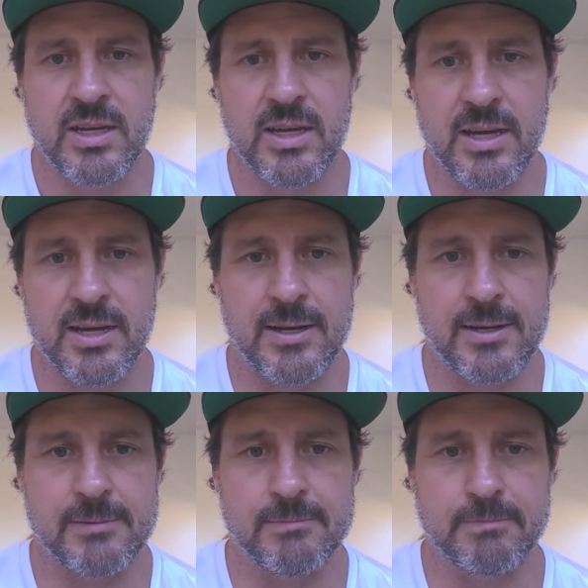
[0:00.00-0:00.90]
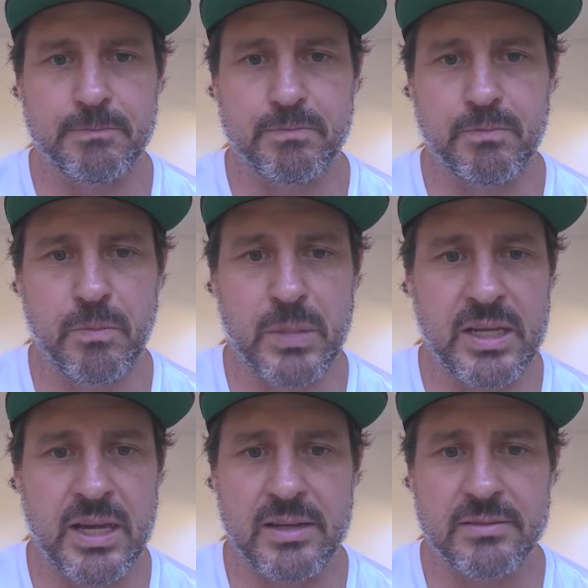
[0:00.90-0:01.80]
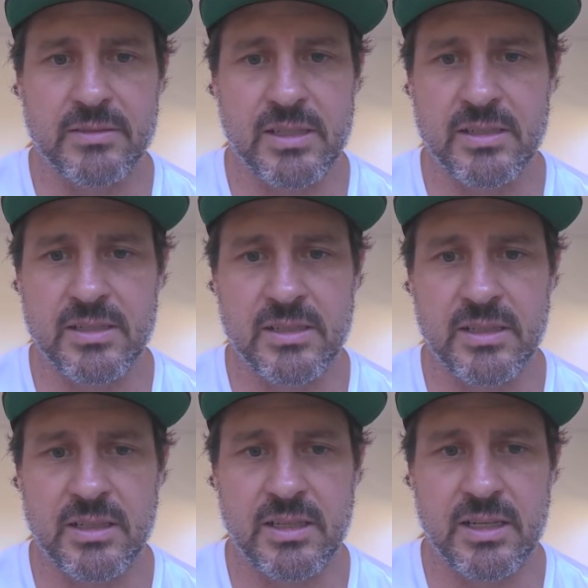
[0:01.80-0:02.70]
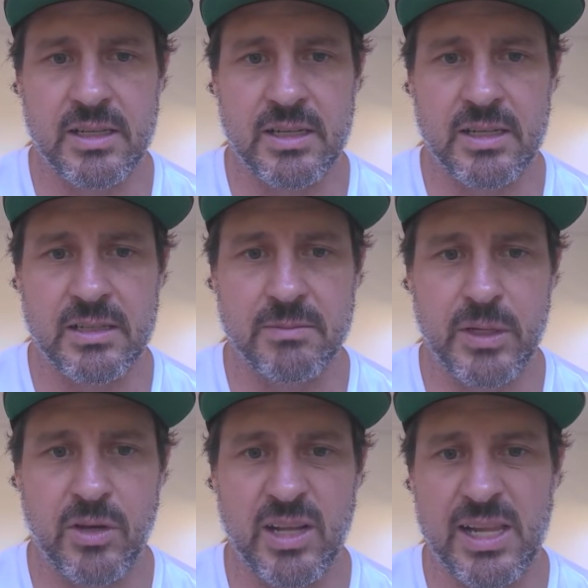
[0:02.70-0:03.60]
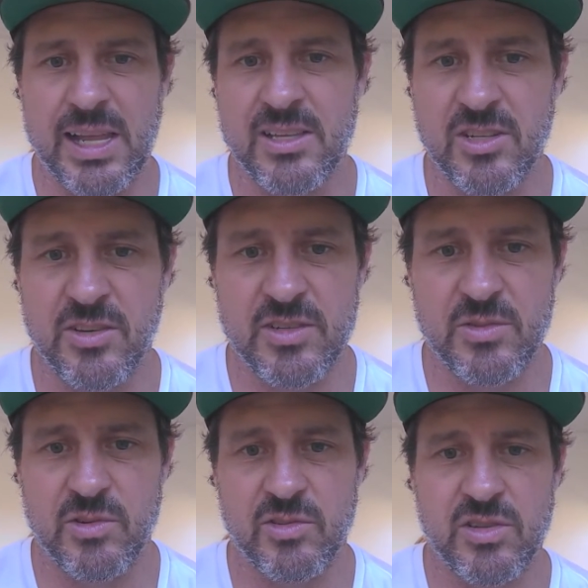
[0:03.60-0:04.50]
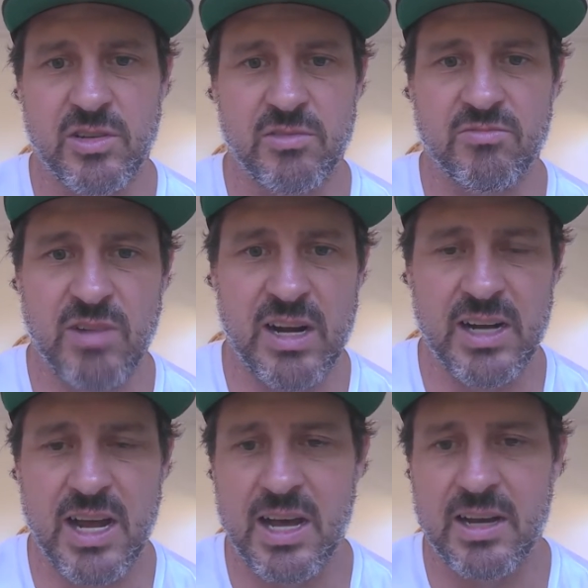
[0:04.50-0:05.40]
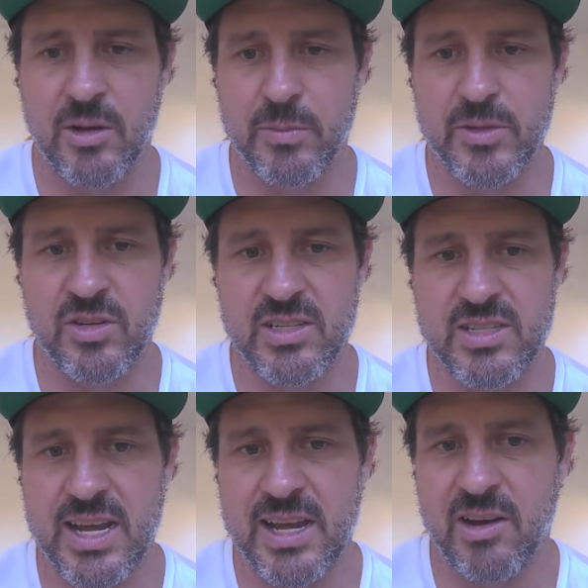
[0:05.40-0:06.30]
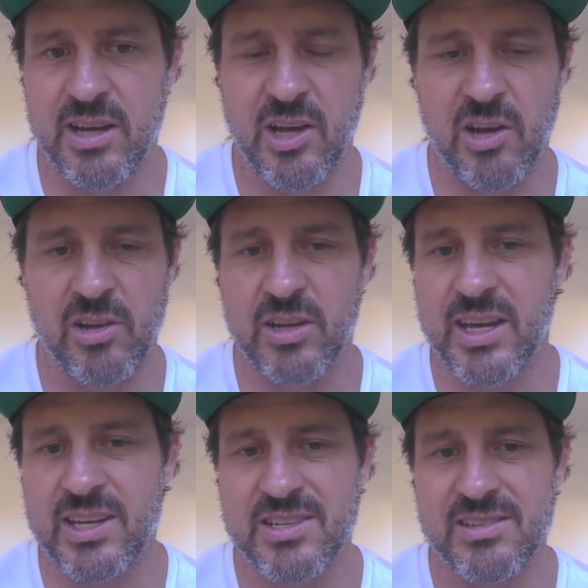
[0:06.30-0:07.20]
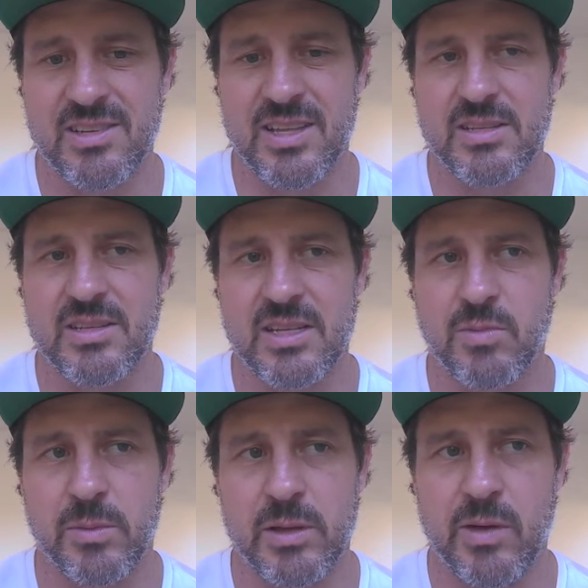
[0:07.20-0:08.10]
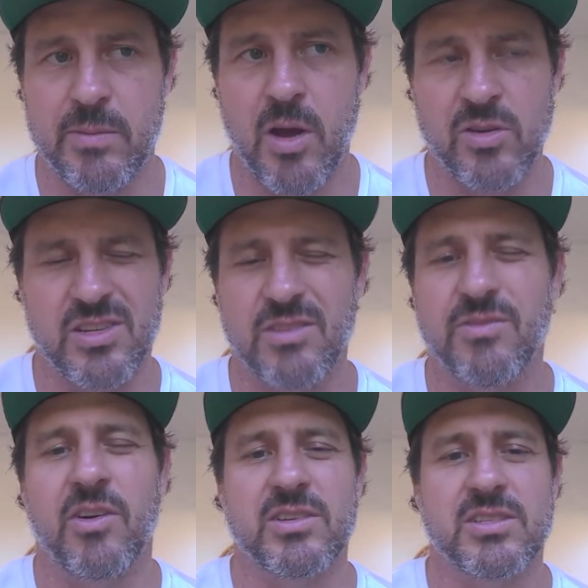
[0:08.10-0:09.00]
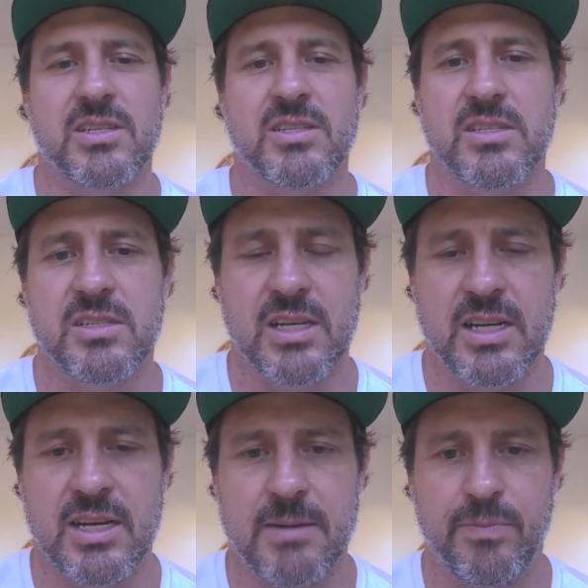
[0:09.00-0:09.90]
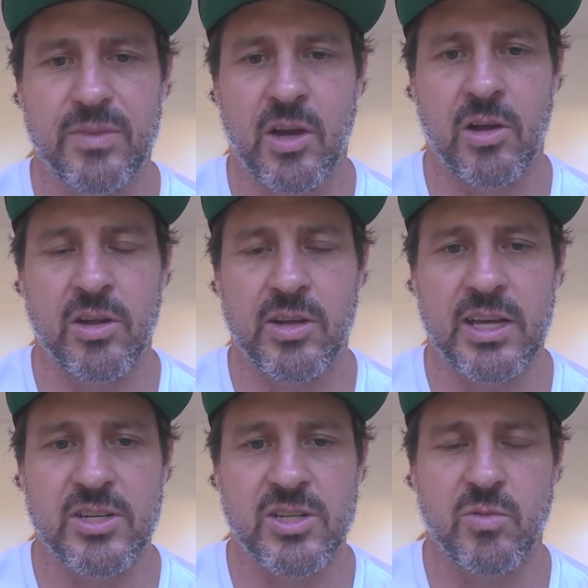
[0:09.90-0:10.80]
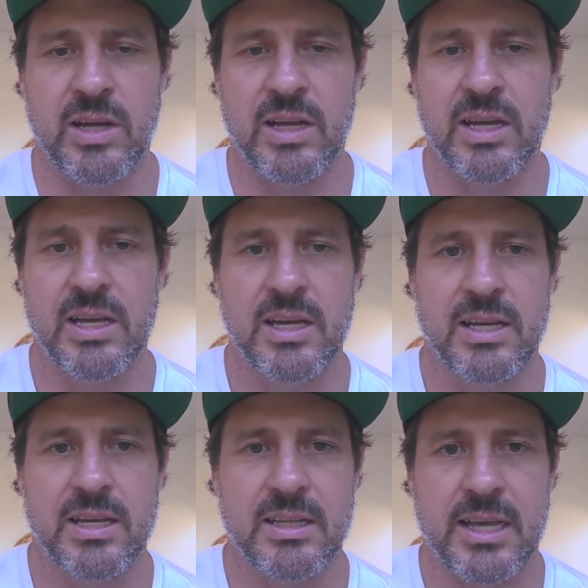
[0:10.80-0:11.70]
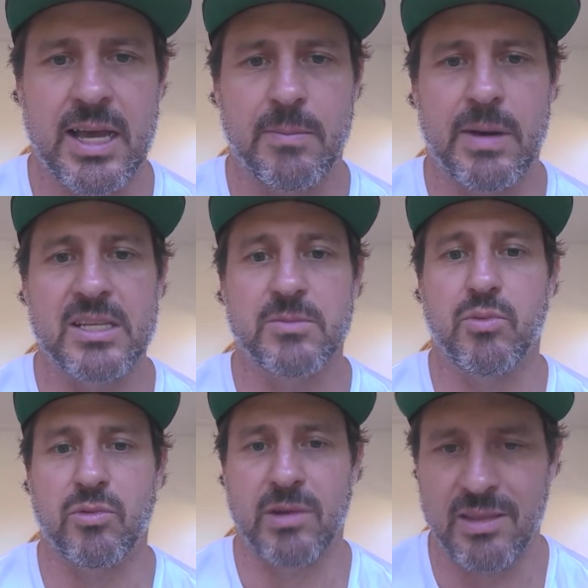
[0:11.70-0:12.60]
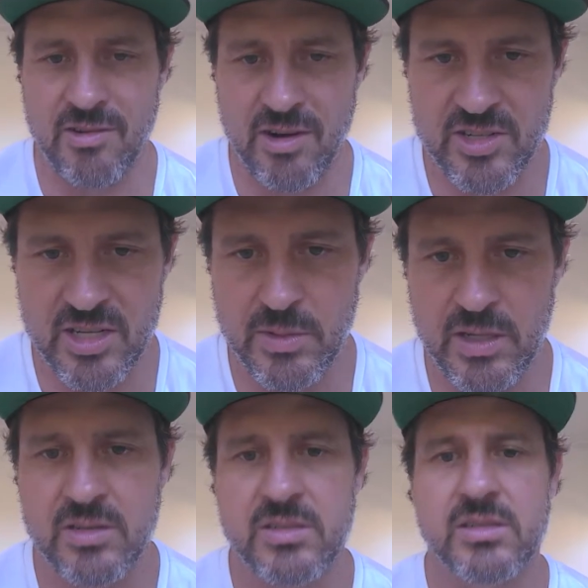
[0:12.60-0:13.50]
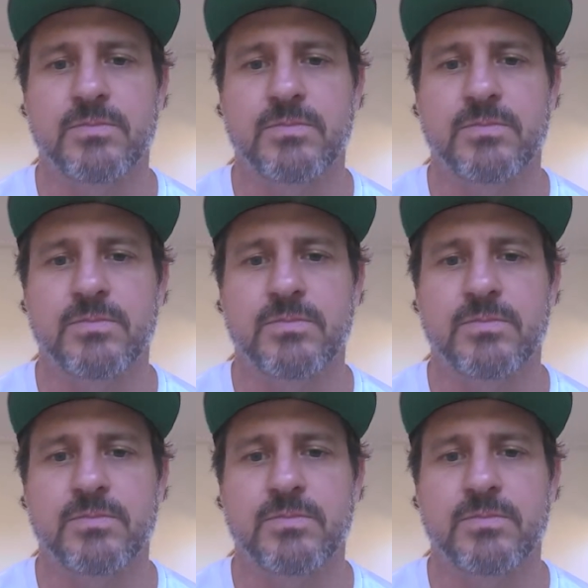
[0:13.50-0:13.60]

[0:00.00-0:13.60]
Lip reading: But yeah, I think beyond the cloud service, we're also running hard at opportunities in AI co-location. So that's probably where most of the focus is, co-location, where counterparties bring their own GPUs